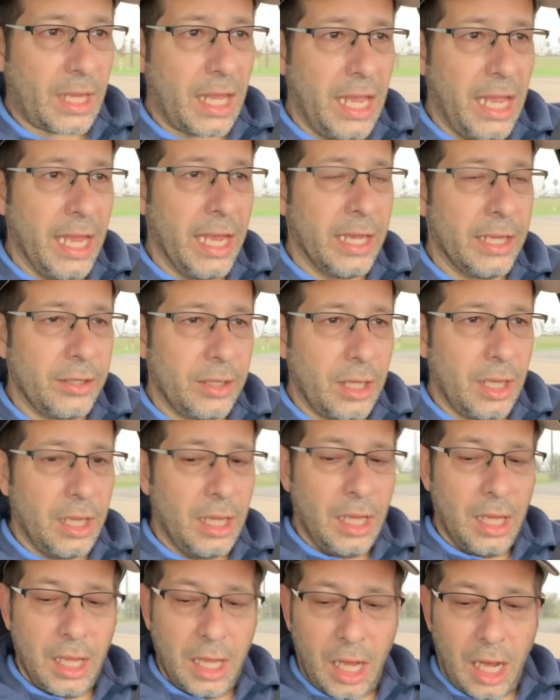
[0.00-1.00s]
And
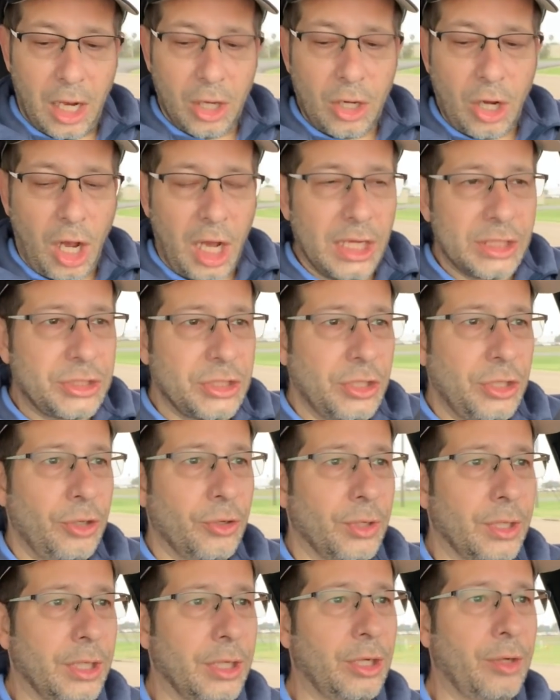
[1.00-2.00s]
I'll caution
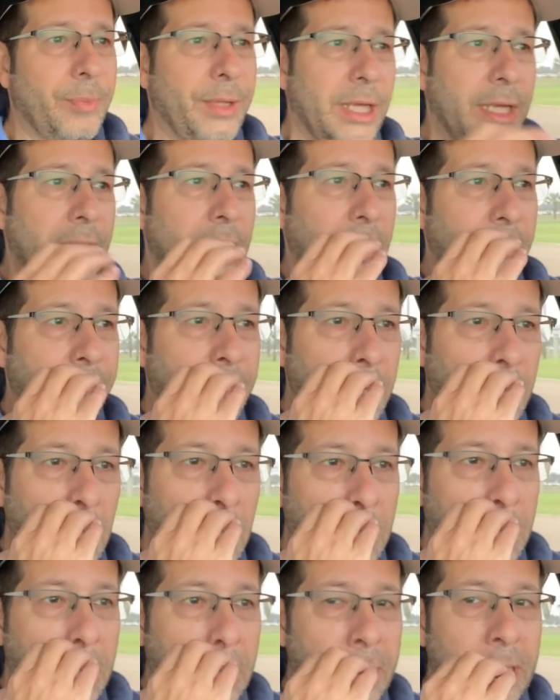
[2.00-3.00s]
you a little bit. If you're
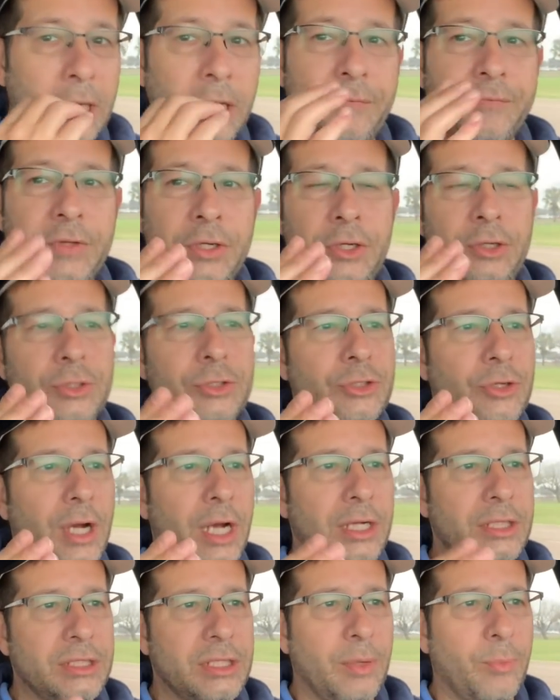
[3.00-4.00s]
looking at lifting your
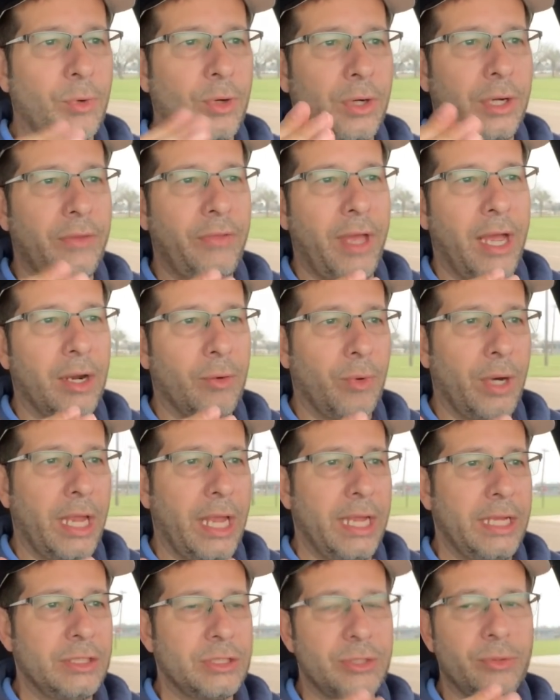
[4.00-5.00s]
truck somewhere in that
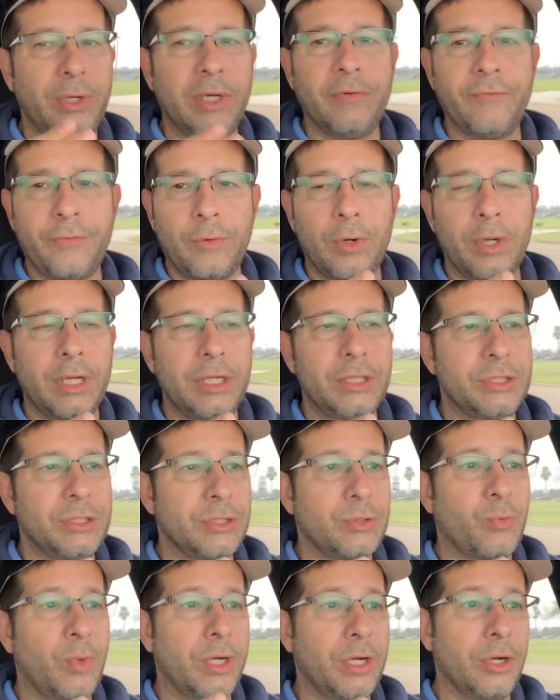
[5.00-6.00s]
range, 3 or 4
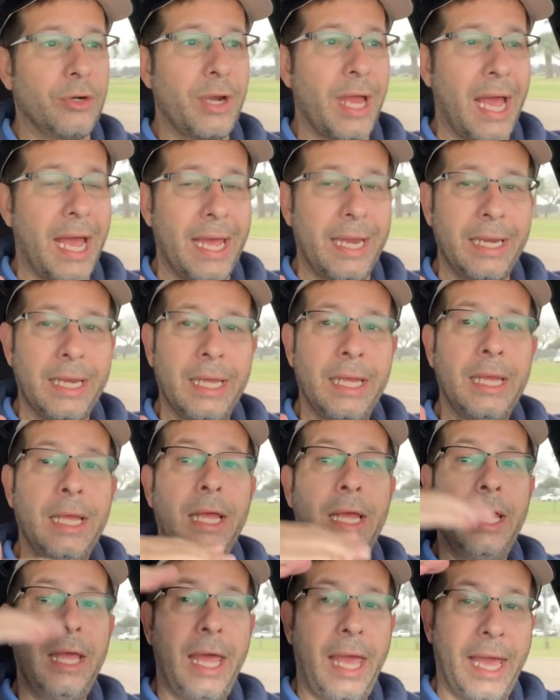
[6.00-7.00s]
inches, where you're not
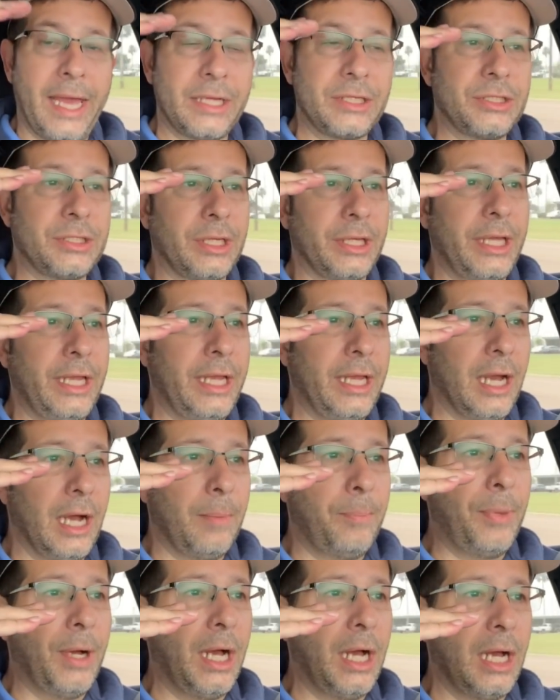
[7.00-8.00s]
actually
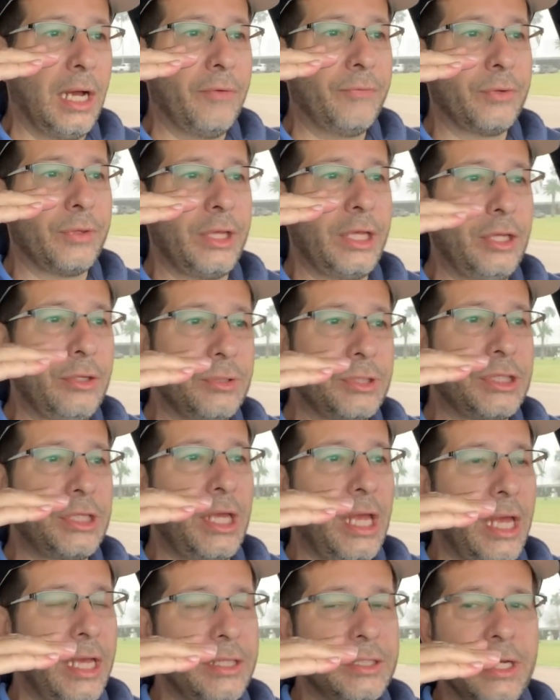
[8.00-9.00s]
above, or the
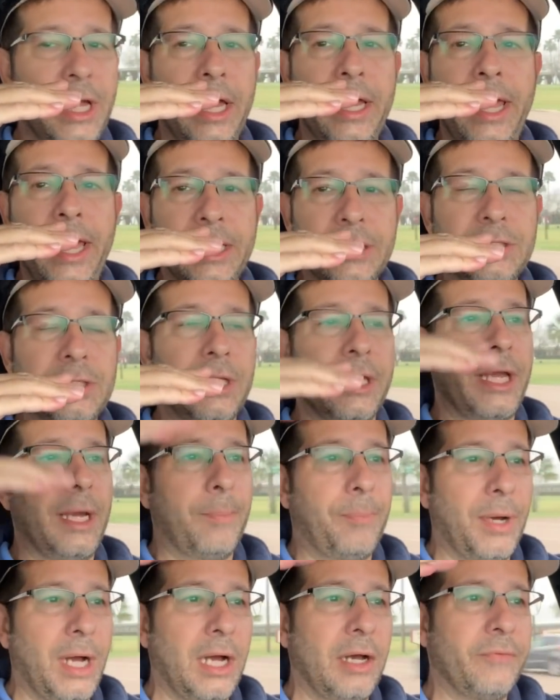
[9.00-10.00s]
UCA is not actually
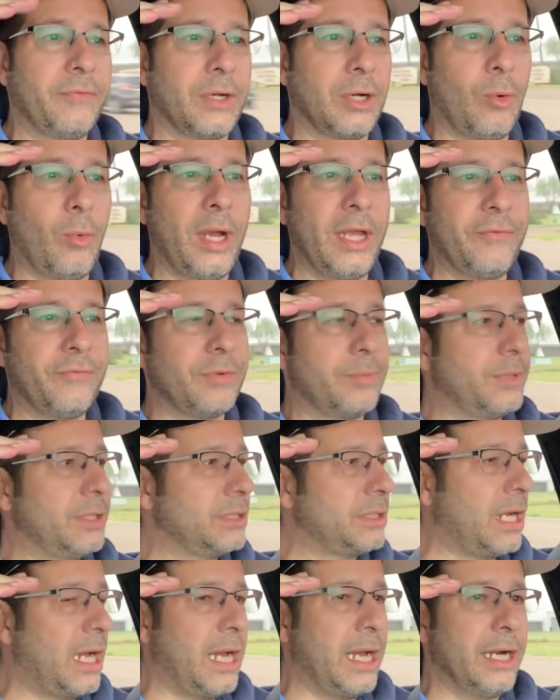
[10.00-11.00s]
above and away from the
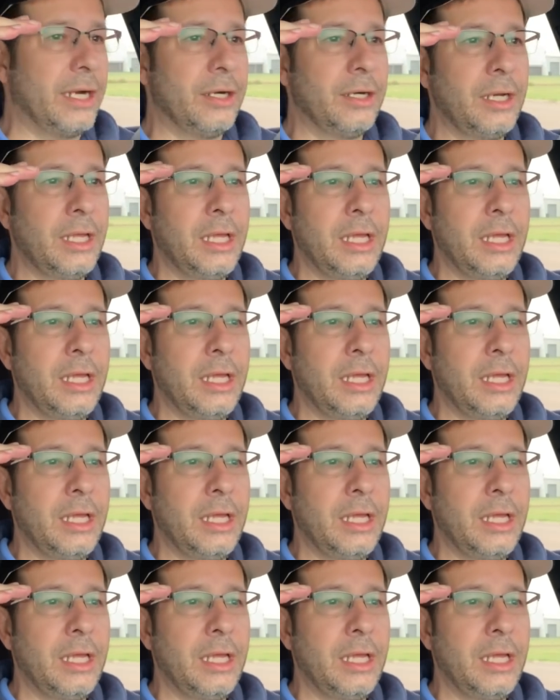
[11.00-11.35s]
tire,